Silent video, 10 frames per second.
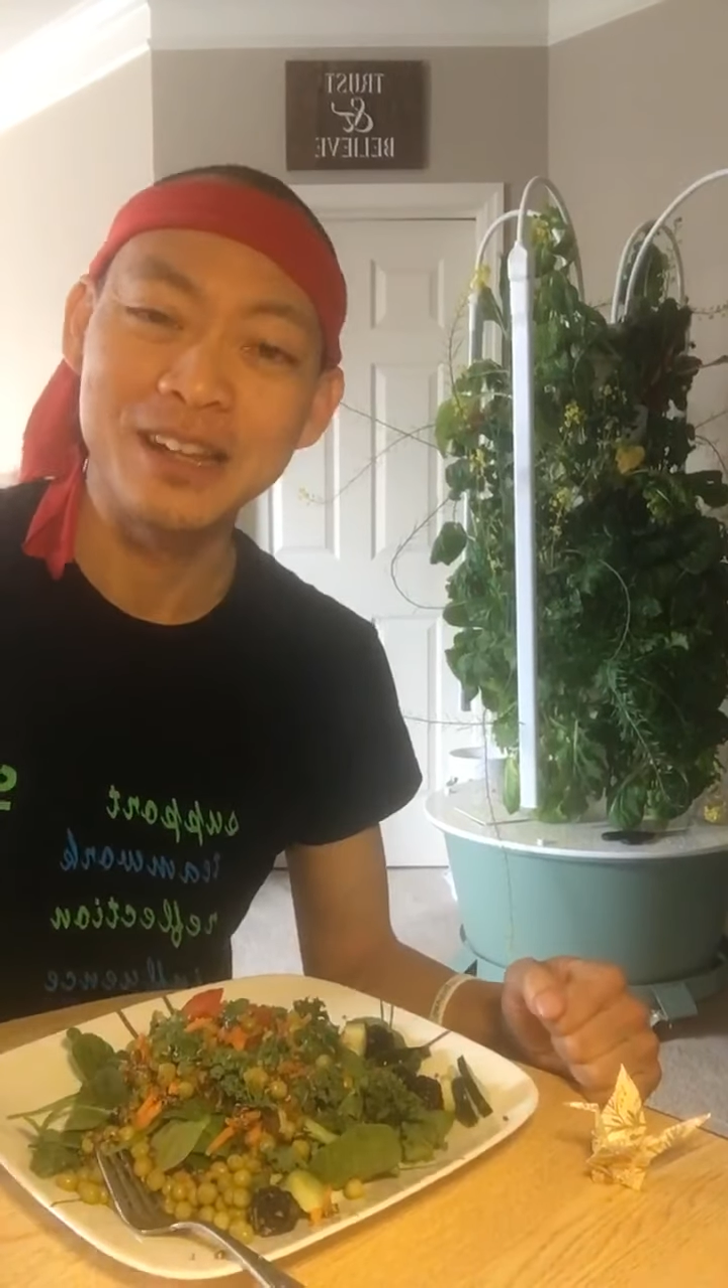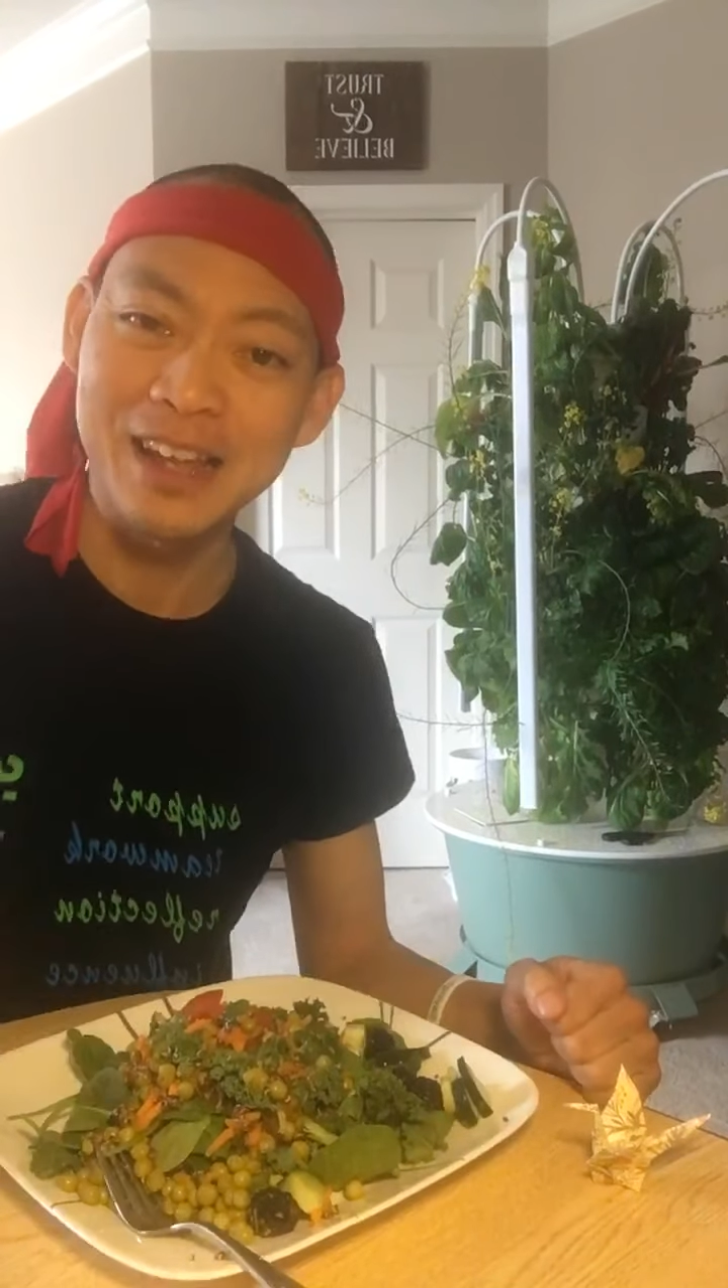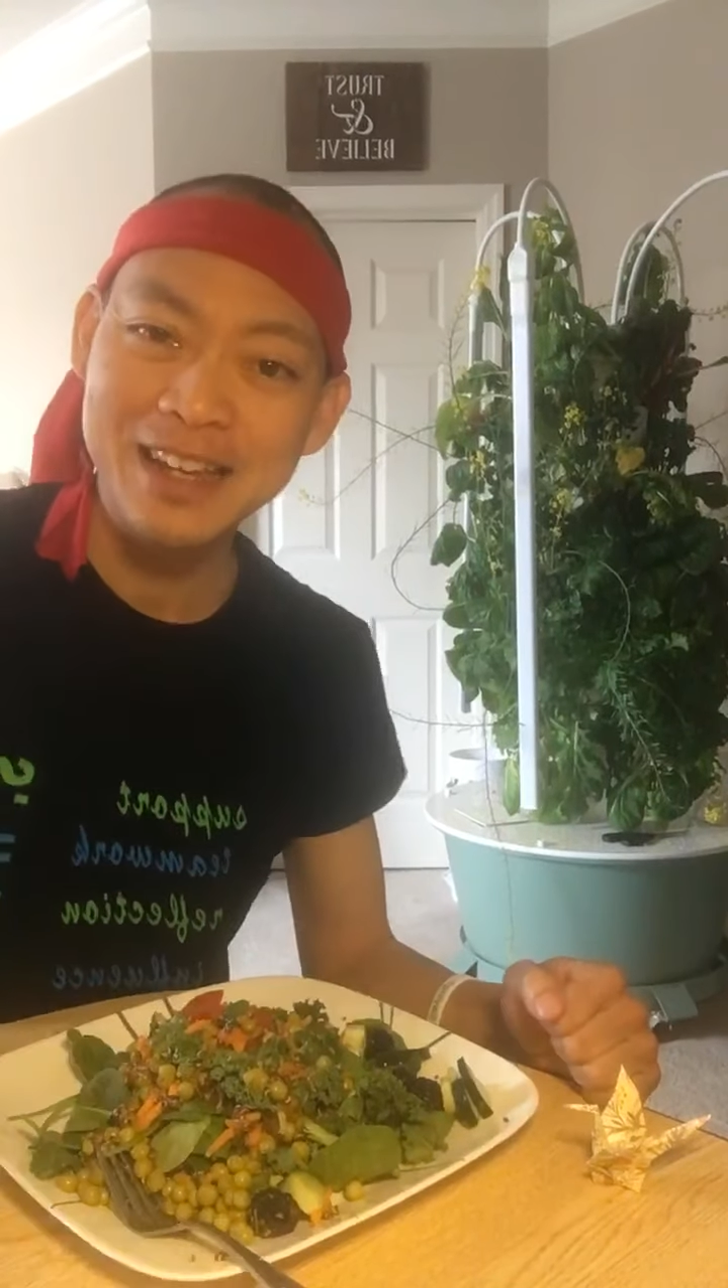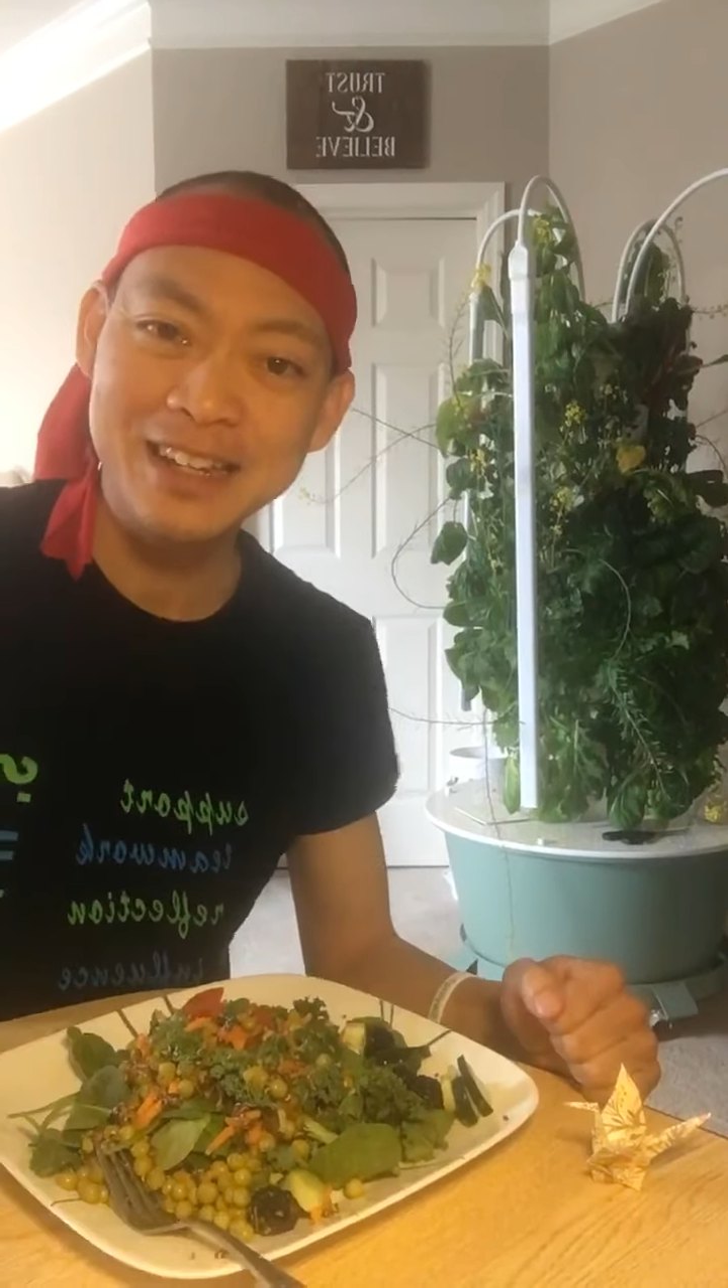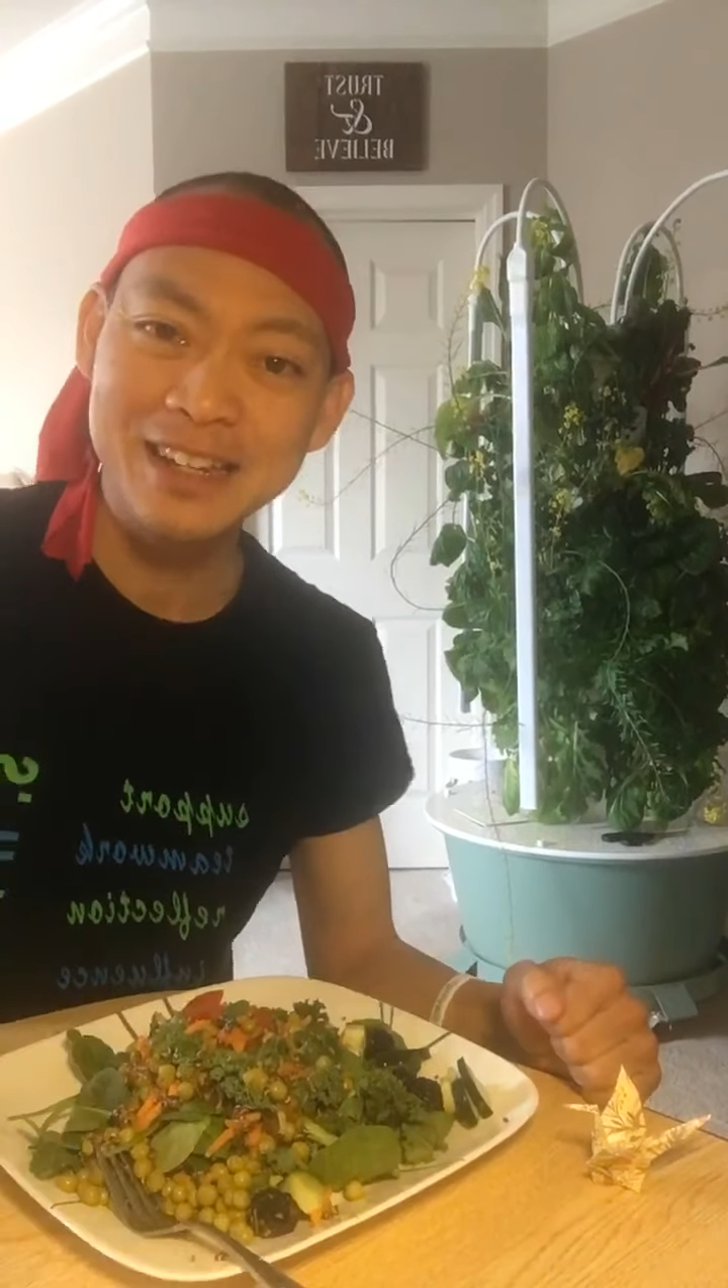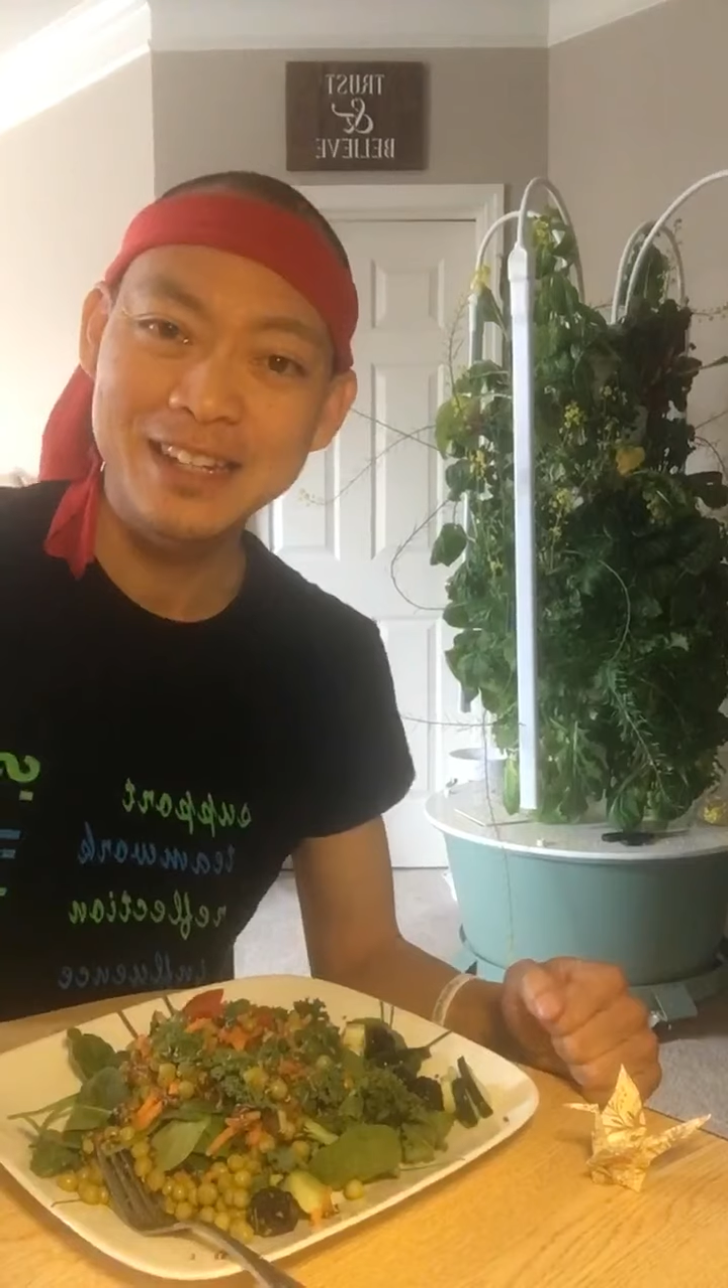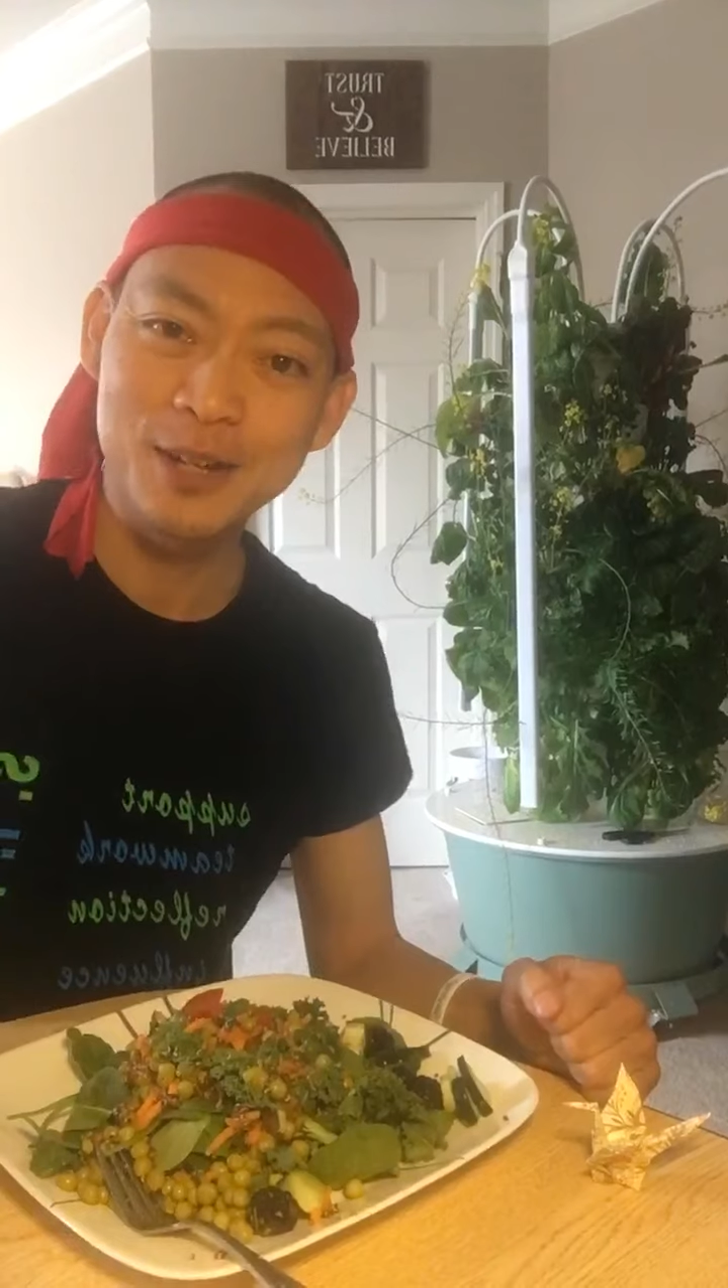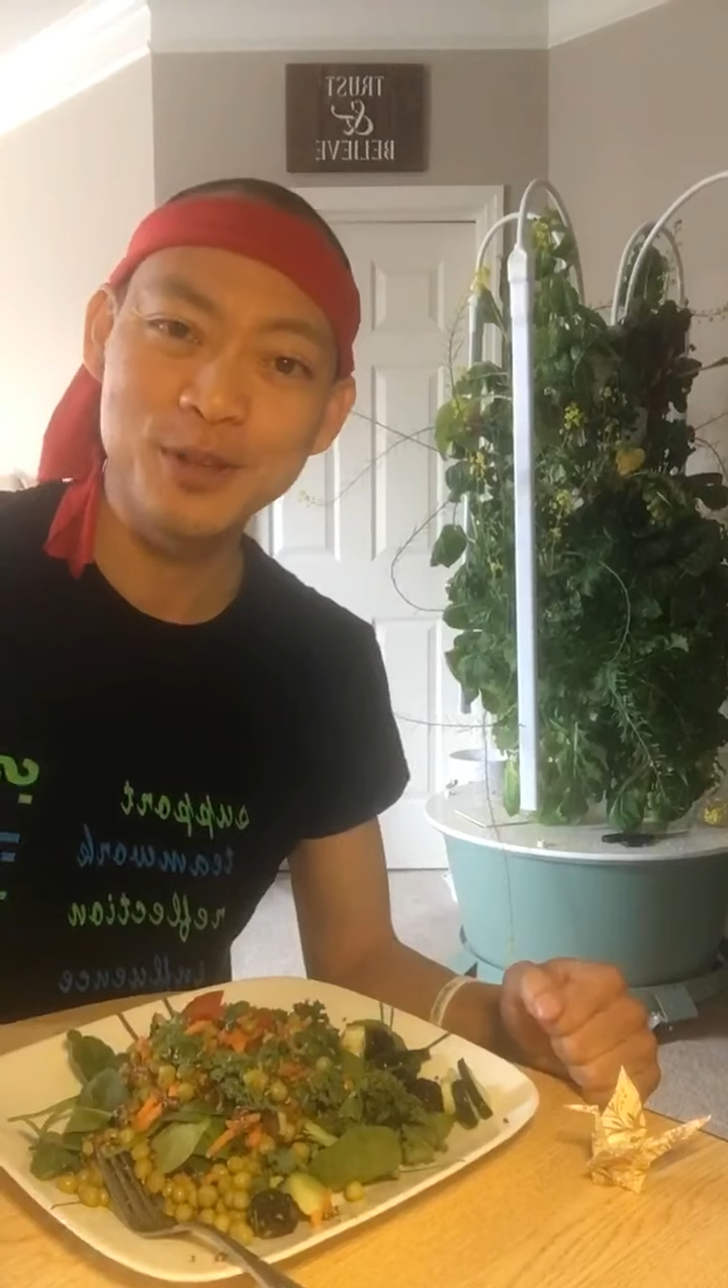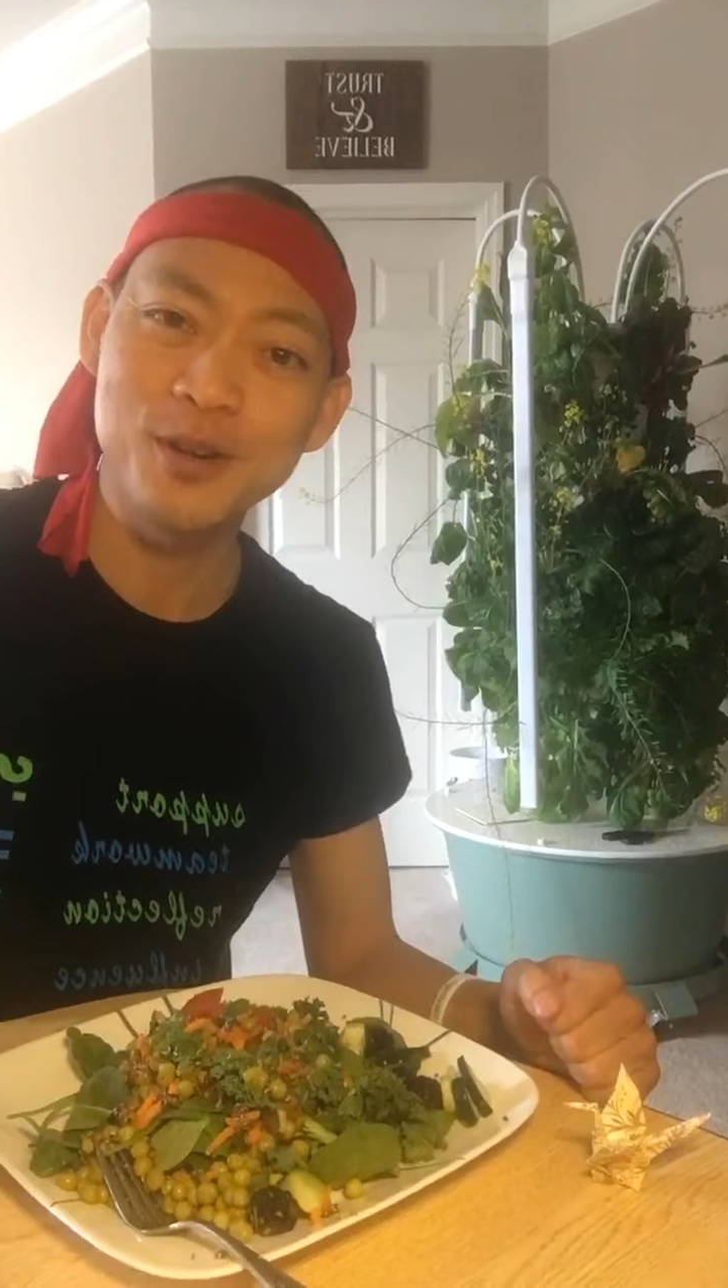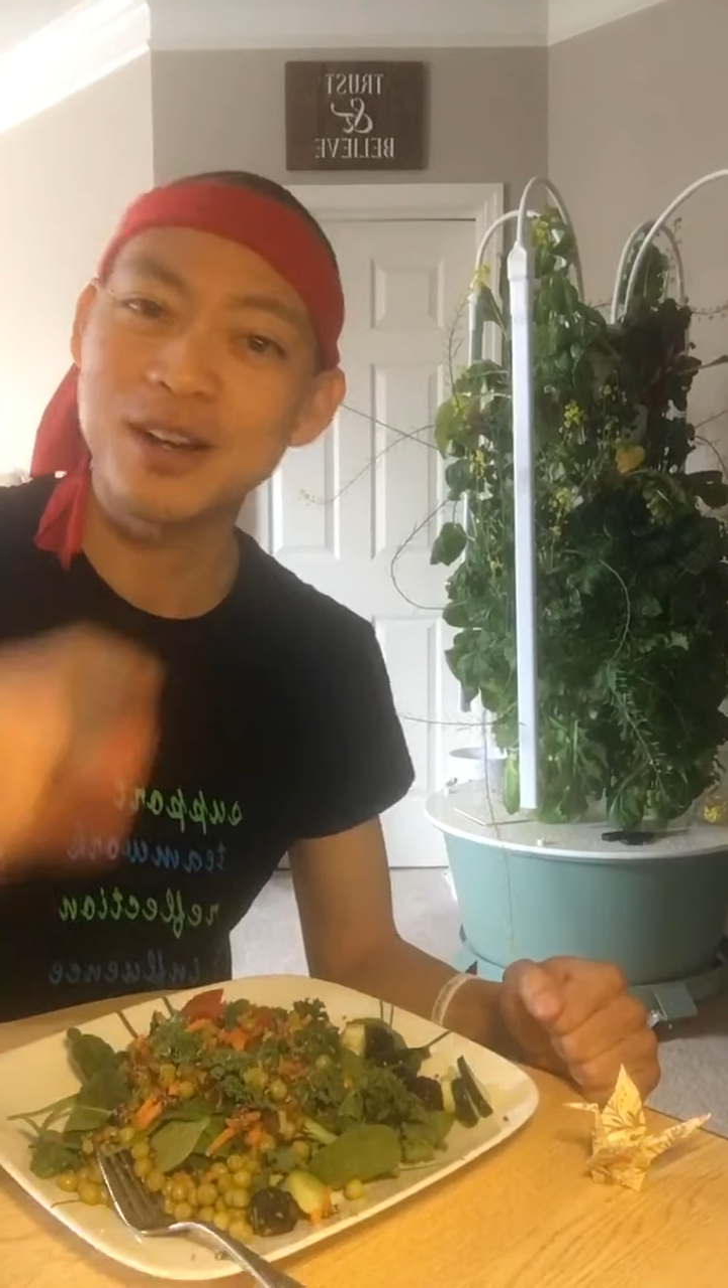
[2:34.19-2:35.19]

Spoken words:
like down below,